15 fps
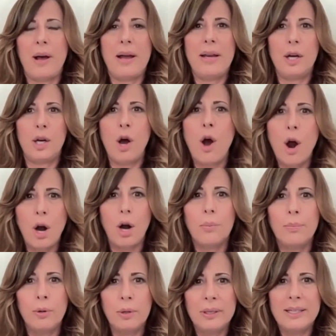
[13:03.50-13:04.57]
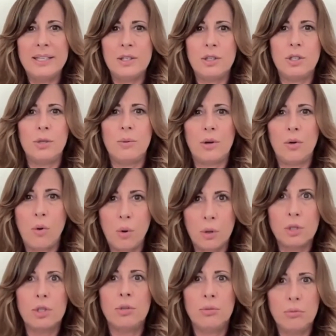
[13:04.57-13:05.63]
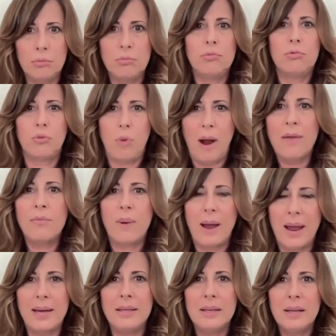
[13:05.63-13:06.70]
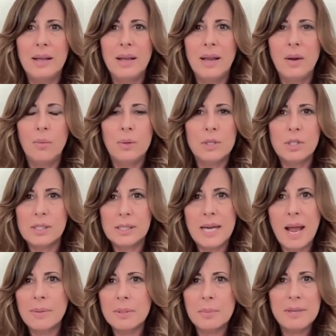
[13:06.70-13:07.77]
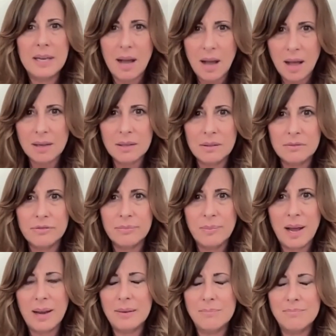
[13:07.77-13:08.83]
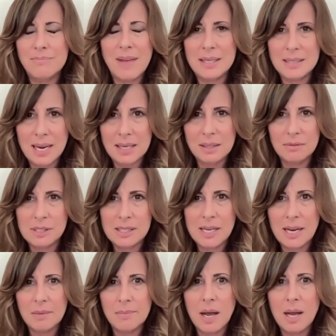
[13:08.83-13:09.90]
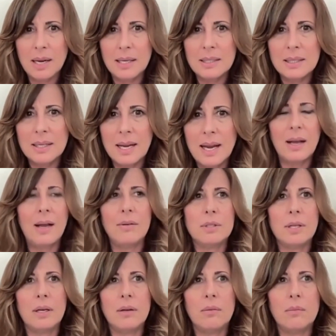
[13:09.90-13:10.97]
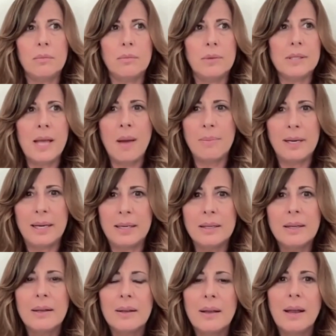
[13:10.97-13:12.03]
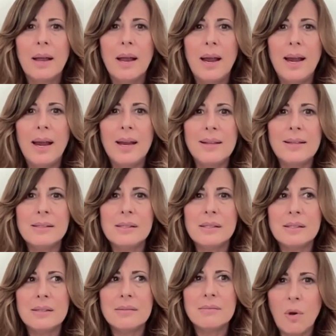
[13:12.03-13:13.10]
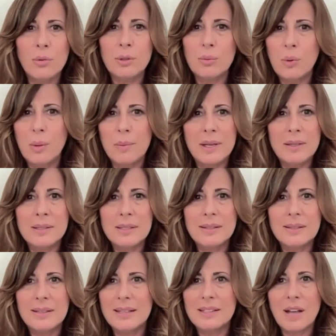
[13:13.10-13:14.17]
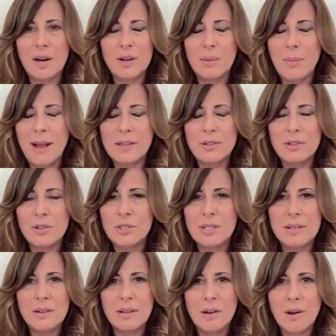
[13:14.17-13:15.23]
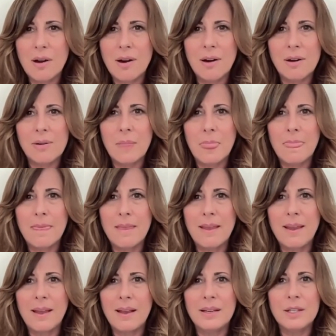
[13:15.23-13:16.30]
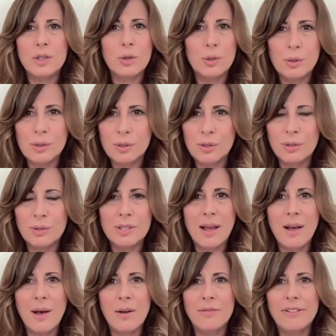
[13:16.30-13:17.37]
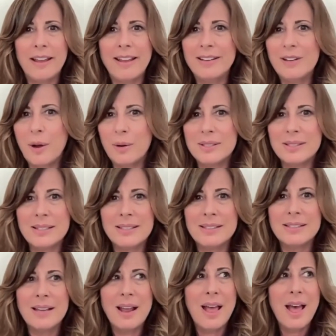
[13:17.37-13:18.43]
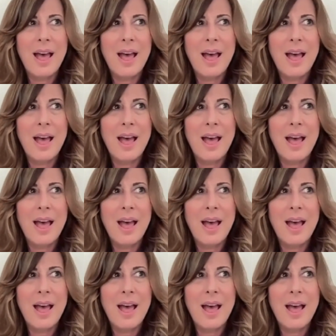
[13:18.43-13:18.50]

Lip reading: by a car pulling into our horseshoe driveway, which snapped me out of my meditative state of mind. I was like, what's happening? And this older woman gets out of the passenger seat of the car and introduces herself and notices